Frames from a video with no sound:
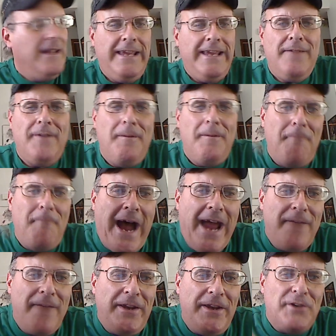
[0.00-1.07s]
Even
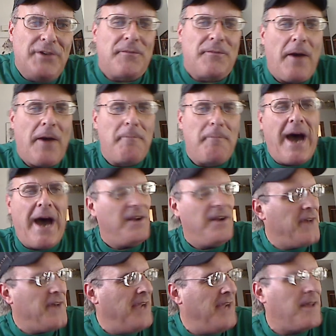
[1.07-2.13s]
my videos, if I would
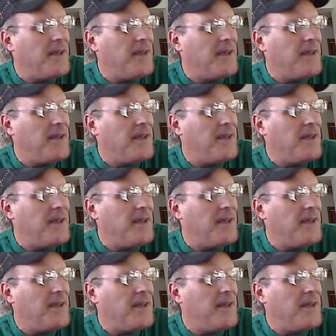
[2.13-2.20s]
monetize,